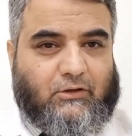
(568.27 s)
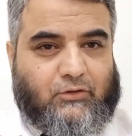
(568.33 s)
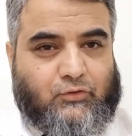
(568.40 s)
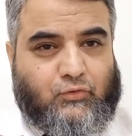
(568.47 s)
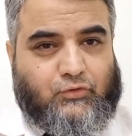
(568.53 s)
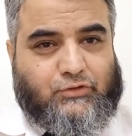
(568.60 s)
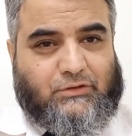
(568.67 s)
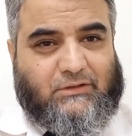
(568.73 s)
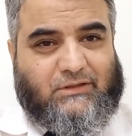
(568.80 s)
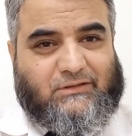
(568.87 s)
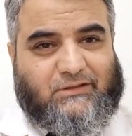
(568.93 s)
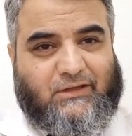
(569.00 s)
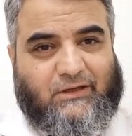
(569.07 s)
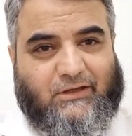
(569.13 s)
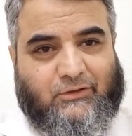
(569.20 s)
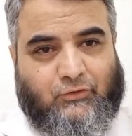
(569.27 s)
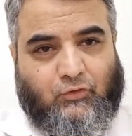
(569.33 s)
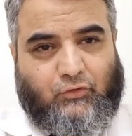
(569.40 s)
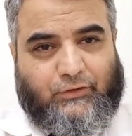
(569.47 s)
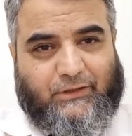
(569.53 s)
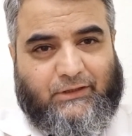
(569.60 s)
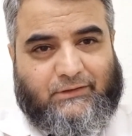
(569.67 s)
Usually they
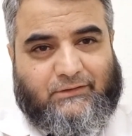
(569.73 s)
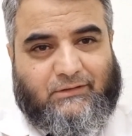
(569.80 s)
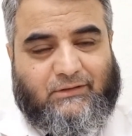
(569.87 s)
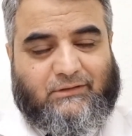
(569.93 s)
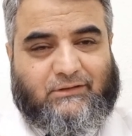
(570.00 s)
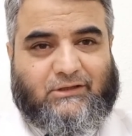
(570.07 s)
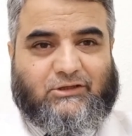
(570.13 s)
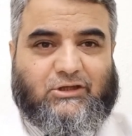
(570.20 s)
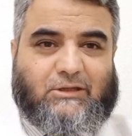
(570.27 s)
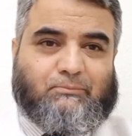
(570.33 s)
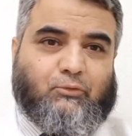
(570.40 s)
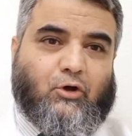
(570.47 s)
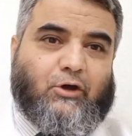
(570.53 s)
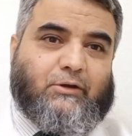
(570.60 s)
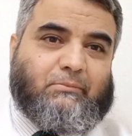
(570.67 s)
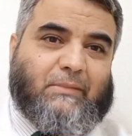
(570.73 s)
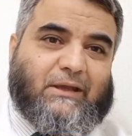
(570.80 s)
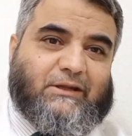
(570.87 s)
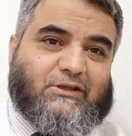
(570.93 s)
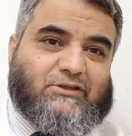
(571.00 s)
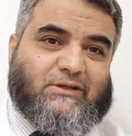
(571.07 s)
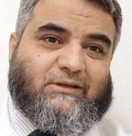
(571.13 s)
ignore it, they keep on
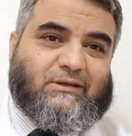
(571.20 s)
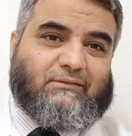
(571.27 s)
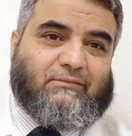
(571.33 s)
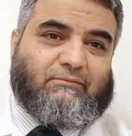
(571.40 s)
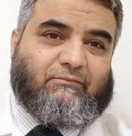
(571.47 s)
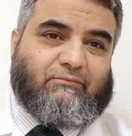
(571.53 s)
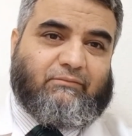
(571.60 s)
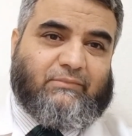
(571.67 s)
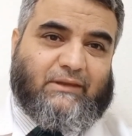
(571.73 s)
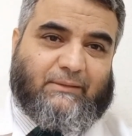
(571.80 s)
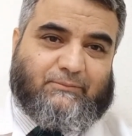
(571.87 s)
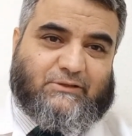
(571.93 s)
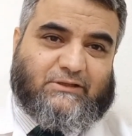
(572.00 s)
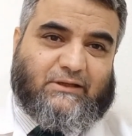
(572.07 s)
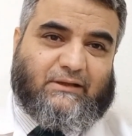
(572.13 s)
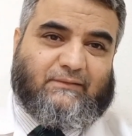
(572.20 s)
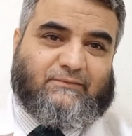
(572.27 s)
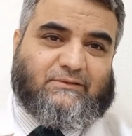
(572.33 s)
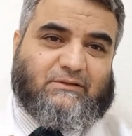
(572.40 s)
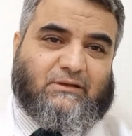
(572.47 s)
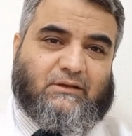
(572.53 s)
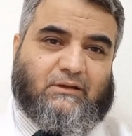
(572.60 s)
managing
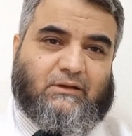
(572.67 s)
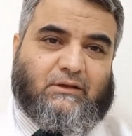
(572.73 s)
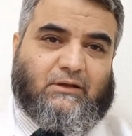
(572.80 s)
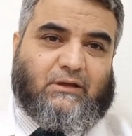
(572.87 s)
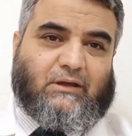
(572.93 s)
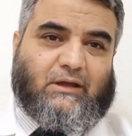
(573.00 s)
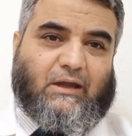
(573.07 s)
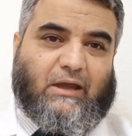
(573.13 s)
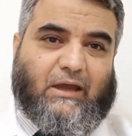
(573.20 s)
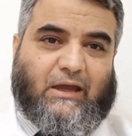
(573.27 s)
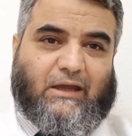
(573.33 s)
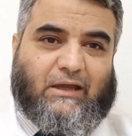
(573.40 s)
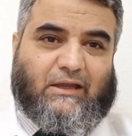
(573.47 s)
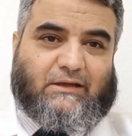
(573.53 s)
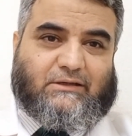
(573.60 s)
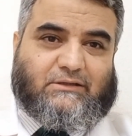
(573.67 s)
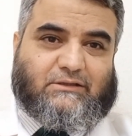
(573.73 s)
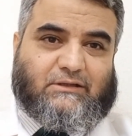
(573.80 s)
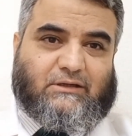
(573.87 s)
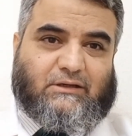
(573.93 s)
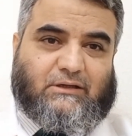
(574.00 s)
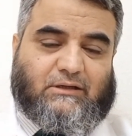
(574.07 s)
themselves, and
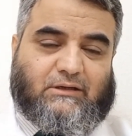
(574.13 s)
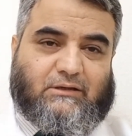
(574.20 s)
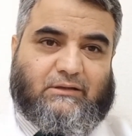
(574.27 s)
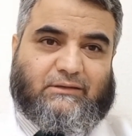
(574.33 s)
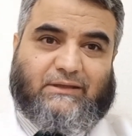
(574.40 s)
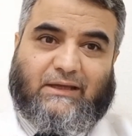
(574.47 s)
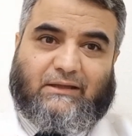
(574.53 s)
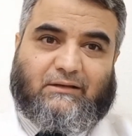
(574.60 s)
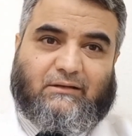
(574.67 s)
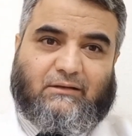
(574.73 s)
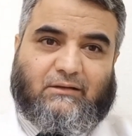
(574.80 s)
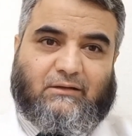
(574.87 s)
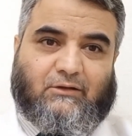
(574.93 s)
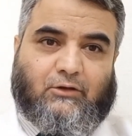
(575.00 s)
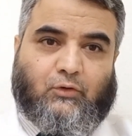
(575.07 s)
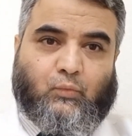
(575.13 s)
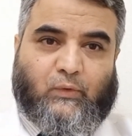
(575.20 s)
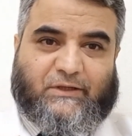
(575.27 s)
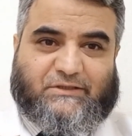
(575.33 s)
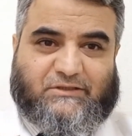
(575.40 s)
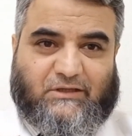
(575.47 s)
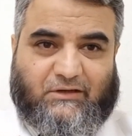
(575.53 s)
then
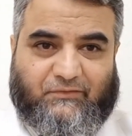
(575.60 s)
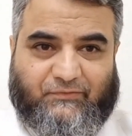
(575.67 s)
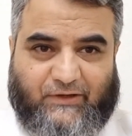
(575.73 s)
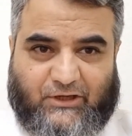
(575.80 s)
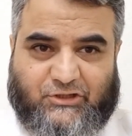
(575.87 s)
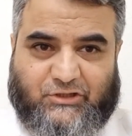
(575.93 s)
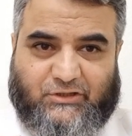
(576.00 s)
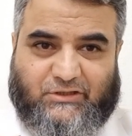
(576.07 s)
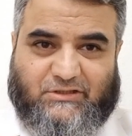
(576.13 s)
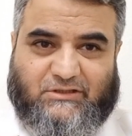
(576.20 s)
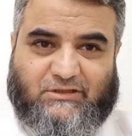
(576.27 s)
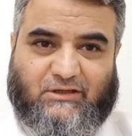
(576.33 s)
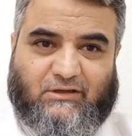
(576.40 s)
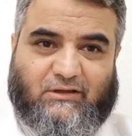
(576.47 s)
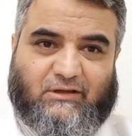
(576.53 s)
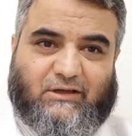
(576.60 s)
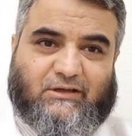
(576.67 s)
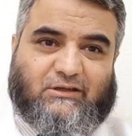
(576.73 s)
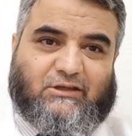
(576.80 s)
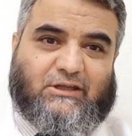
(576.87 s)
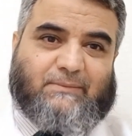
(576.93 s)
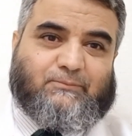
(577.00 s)
once the infection is there,
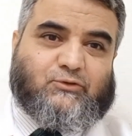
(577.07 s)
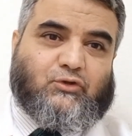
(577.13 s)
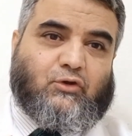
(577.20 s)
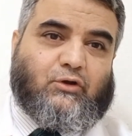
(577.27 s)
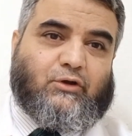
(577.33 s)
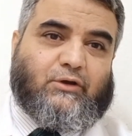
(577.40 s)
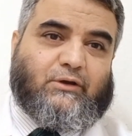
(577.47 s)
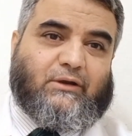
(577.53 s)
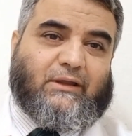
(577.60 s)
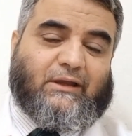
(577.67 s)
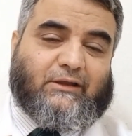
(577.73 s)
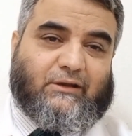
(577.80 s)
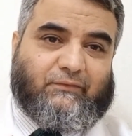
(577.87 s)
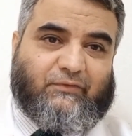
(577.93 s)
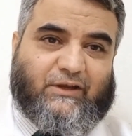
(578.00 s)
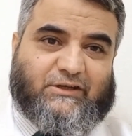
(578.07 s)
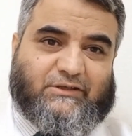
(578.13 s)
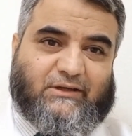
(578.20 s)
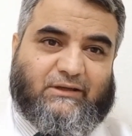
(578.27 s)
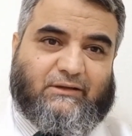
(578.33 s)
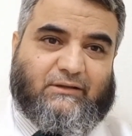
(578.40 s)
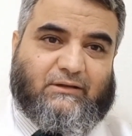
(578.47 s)
it keeps on
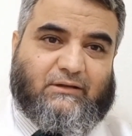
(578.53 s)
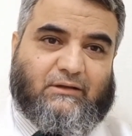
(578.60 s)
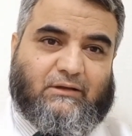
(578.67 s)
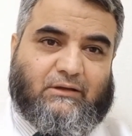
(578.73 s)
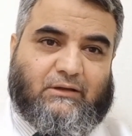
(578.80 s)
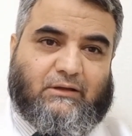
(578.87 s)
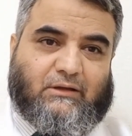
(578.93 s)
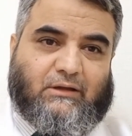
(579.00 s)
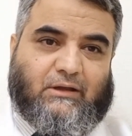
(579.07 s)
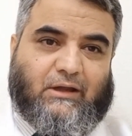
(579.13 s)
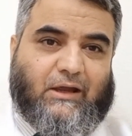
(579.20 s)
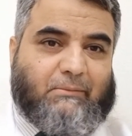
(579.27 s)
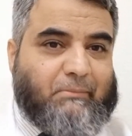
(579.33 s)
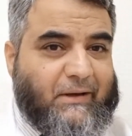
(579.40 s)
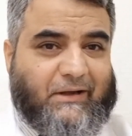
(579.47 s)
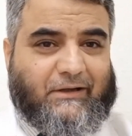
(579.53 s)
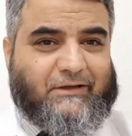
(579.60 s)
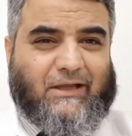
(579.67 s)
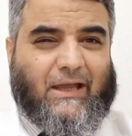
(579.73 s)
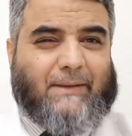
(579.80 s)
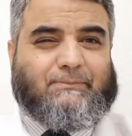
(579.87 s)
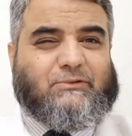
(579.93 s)
aggravating. And many
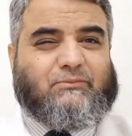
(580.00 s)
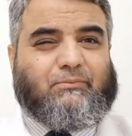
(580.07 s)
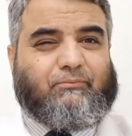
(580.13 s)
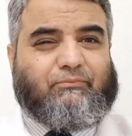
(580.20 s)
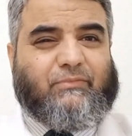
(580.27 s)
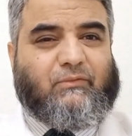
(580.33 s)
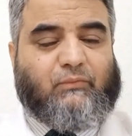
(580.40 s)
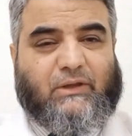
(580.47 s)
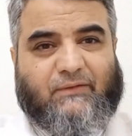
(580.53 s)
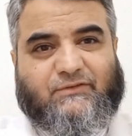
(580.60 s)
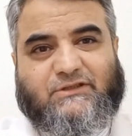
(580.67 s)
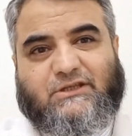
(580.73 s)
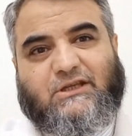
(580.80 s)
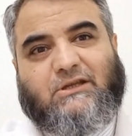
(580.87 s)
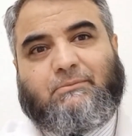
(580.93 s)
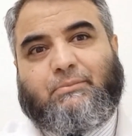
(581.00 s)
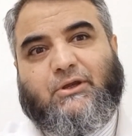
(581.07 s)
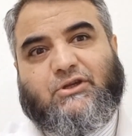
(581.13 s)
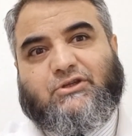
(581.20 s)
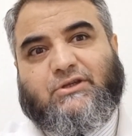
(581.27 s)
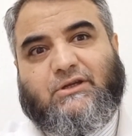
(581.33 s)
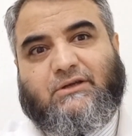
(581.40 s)
times we have seen
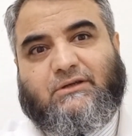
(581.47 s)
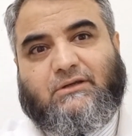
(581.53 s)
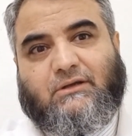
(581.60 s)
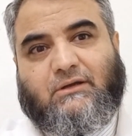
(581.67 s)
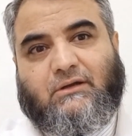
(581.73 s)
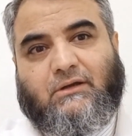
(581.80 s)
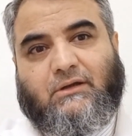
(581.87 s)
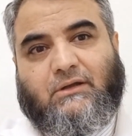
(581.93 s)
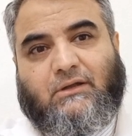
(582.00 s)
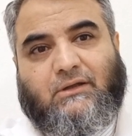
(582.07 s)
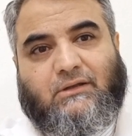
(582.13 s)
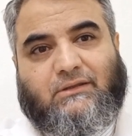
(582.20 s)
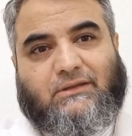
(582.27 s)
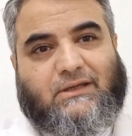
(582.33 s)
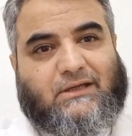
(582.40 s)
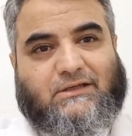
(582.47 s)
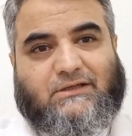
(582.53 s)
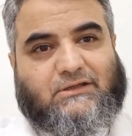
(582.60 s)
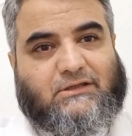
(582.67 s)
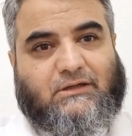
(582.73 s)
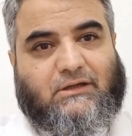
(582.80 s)
patients that